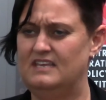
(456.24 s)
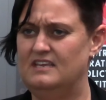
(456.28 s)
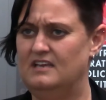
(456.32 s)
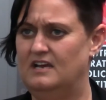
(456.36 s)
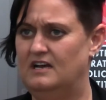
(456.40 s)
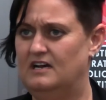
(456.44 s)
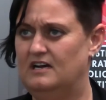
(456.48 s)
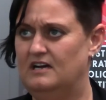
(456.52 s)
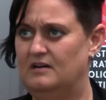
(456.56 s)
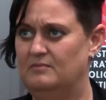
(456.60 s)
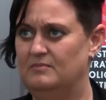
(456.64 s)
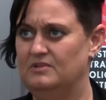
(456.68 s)

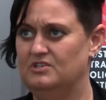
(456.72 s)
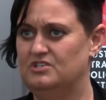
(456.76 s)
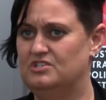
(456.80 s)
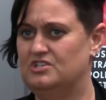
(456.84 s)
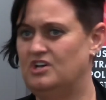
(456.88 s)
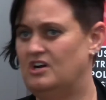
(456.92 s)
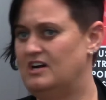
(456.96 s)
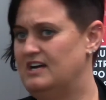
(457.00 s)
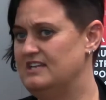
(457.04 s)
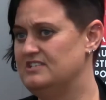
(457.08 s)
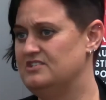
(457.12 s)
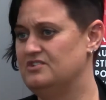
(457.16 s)

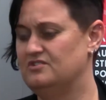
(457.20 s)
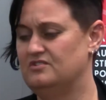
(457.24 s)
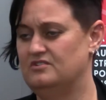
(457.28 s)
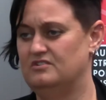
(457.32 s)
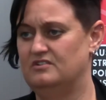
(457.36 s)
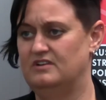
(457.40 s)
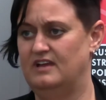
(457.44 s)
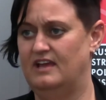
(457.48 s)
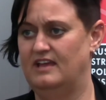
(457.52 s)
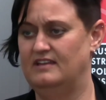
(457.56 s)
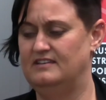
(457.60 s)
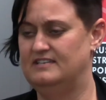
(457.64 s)

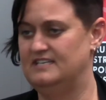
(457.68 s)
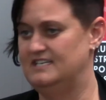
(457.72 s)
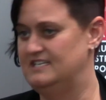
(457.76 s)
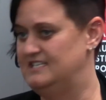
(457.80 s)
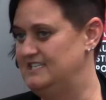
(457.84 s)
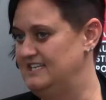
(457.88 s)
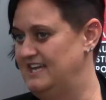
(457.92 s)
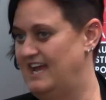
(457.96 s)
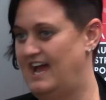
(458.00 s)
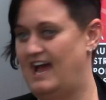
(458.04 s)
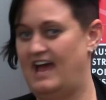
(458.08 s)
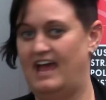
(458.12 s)
DISA and
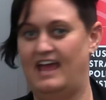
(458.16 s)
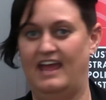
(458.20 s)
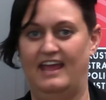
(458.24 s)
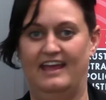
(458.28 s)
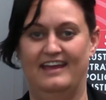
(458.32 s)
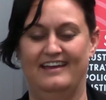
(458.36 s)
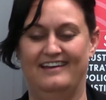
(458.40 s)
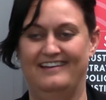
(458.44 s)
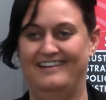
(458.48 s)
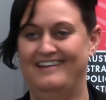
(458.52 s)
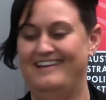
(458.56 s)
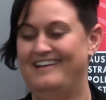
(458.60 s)

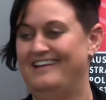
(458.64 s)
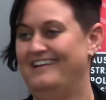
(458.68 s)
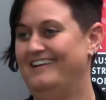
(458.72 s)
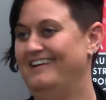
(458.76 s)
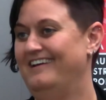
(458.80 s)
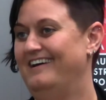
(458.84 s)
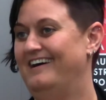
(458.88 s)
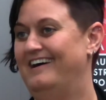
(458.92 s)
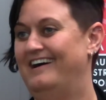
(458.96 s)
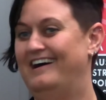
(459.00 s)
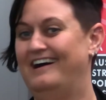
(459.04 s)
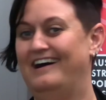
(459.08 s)
DTA.
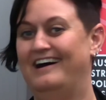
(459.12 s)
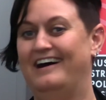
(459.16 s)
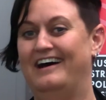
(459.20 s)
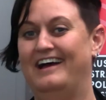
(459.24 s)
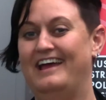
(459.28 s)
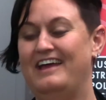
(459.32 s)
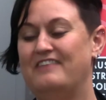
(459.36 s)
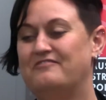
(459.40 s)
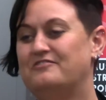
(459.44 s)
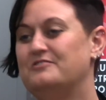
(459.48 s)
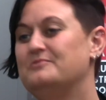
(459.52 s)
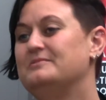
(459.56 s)

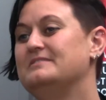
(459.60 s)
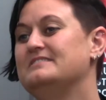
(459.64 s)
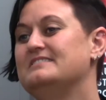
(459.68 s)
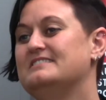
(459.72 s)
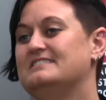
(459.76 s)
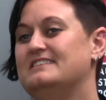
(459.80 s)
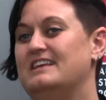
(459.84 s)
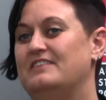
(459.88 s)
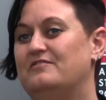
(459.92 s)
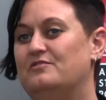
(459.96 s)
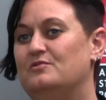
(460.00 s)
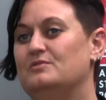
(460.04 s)

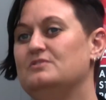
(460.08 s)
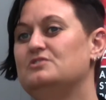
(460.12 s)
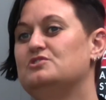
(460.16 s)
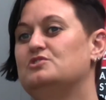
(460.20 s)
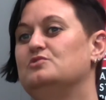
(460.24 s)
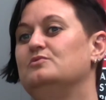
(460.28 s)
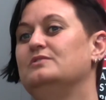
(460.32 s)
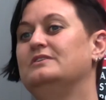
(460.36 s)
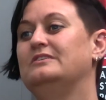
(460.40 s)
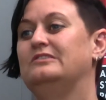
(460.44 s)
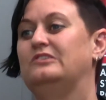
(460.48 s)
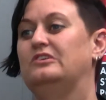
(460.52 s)
Everyone's
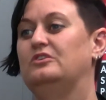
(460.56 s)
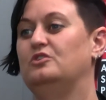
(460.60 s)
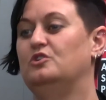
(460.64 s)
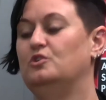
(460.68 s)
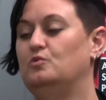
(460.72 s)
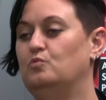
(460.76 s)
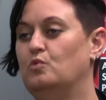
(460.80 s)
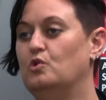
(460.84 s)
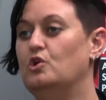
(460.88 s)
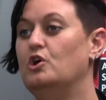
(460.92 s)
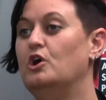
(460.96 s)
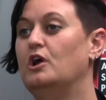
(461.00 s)
doing a lot of
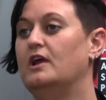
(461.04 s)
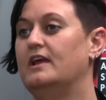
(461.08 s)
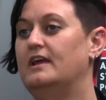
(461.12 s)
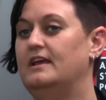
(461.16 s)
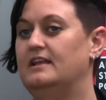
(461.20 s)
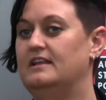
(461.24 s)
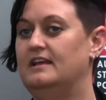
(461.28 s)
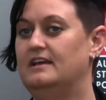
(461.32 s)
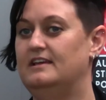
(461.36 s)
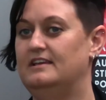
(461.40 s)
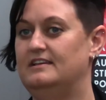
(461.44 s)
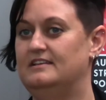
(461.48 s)
good work.
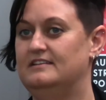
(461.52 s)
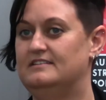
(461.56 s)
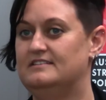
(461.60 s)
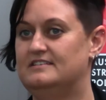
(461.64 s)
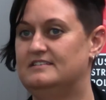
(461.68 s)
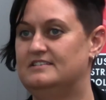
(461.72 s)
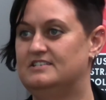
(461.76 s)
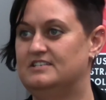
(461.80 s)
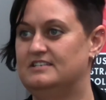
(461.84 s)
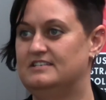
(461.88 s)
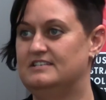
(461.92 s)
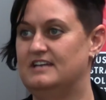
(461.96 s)

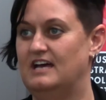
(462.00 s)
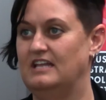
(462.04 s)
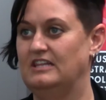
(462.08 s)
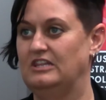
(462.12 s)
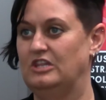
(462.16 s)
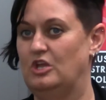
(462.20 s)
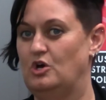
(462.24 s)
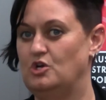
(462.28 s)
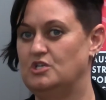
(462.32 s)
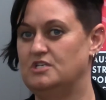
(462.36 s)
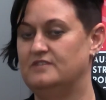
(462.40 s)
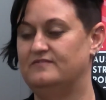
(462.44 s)
It's just a
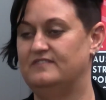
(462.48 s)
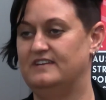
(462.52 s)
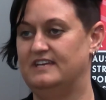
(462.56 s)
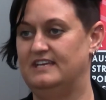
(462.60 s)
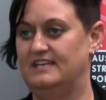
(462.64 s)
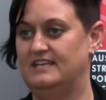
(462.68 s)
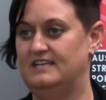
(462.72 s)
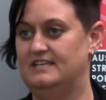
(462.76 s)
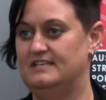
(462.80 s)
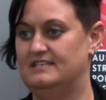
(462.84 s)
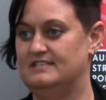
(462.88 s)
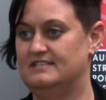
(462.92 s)
lot of it
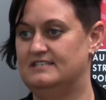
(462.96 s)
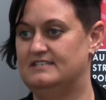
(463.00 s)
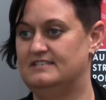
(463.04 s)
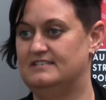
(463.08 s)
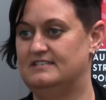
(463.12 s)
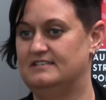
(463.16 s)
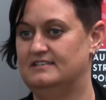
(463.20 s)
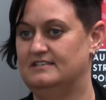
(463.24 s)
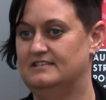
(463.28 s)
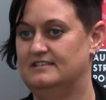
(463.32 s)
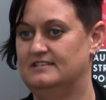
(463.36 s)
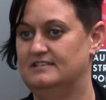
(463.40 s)

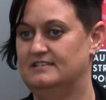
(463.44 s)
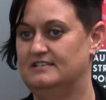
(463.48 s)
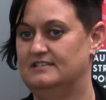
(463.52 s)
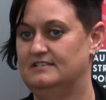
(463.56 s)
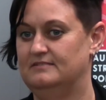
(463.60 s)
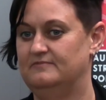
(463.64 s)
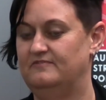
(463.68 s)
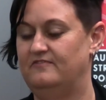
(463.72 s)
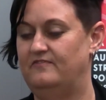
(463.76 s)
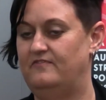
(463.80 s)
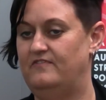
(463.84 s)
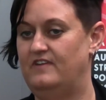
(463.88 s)
is
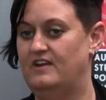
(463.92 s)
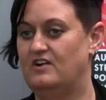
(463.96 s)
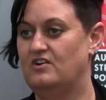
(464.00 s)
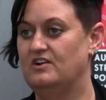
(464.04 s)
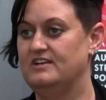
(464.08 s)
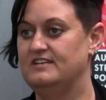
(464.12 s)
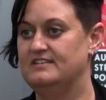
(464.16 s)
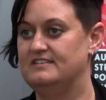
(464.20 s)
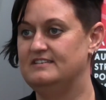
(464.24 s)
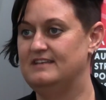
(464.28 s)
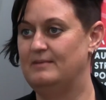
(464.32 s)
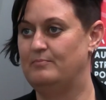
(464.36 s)

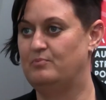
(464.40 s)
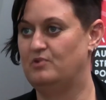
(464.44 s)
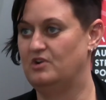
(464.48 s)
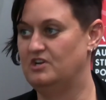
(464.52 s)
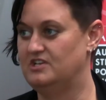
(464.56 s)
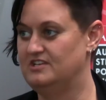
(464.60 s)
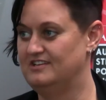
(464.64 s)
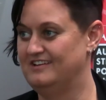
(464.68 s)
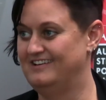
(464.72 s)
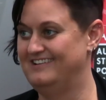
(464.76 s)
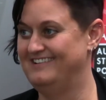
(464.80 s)
very separate.